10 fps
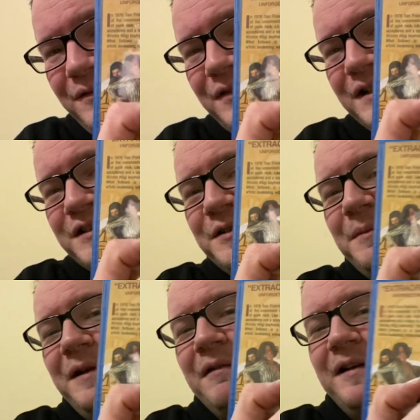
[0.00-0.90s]
fresh
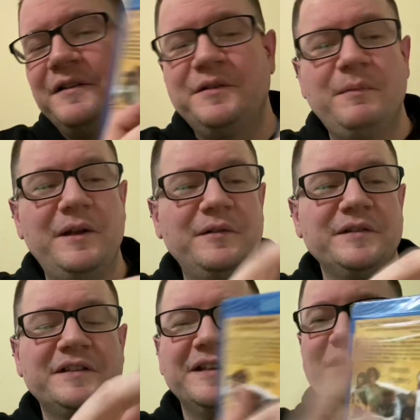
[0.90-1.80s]
tomato, rotten
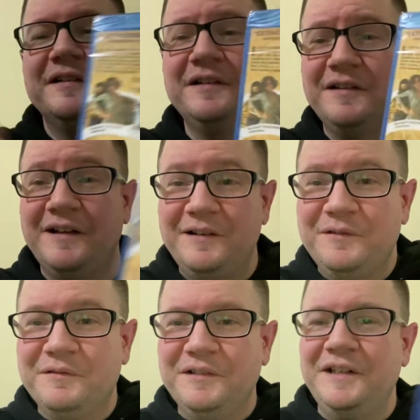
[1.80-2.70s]
tomatoes thing on here. I
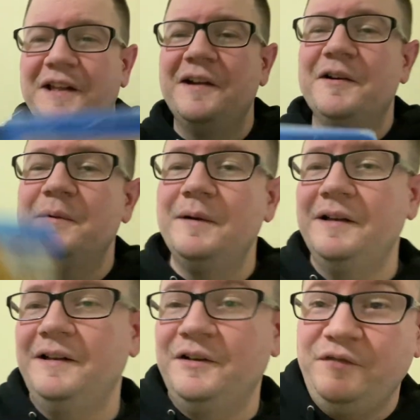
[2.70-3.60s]
don't really care about it.
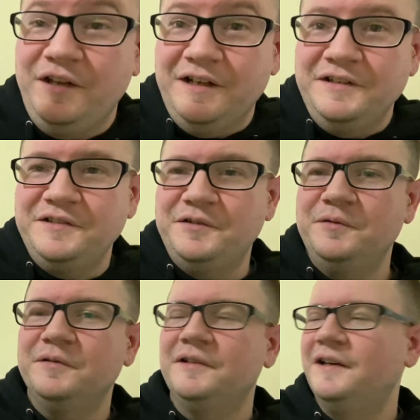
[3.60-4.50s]
I don't know if you guys do
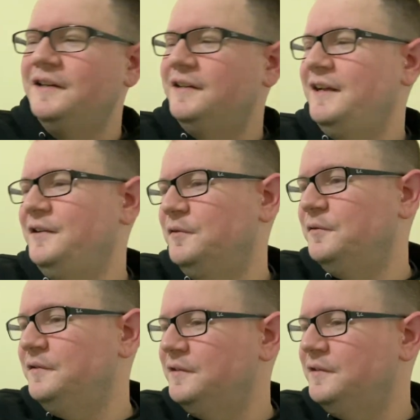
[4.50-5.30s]
or not. I don't.